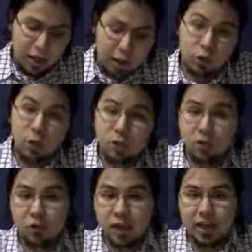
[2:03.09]
Now during
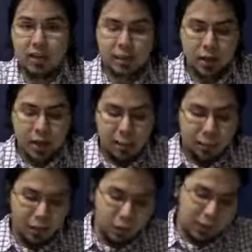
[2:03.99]
this phase, a
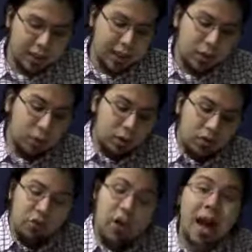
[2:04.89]
player will select one of
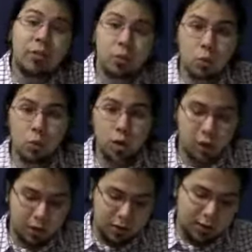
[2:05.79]
the 5 roll
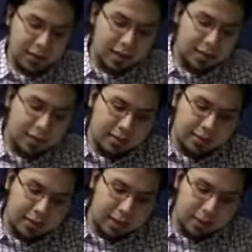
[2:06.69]
cards to add to his
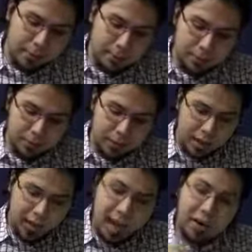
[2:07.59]
deck
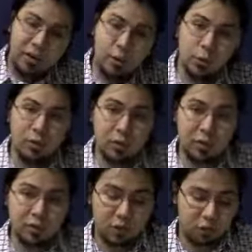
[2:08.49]
and do its
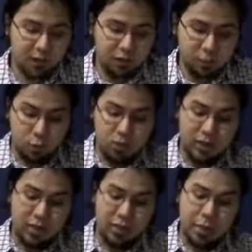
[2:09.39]
special effect, which
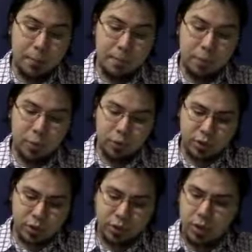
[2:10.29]
they can then
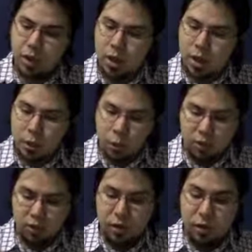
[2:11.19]
boost
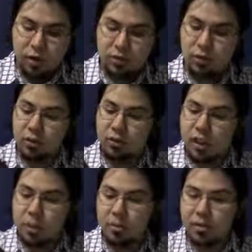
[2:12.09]
with cards of the
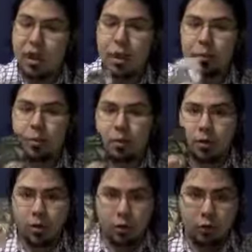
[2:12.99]
same type
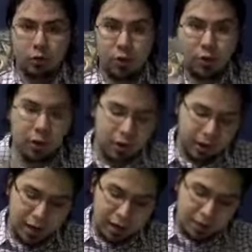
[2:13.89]
from their
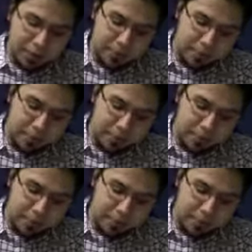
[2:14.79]
hand.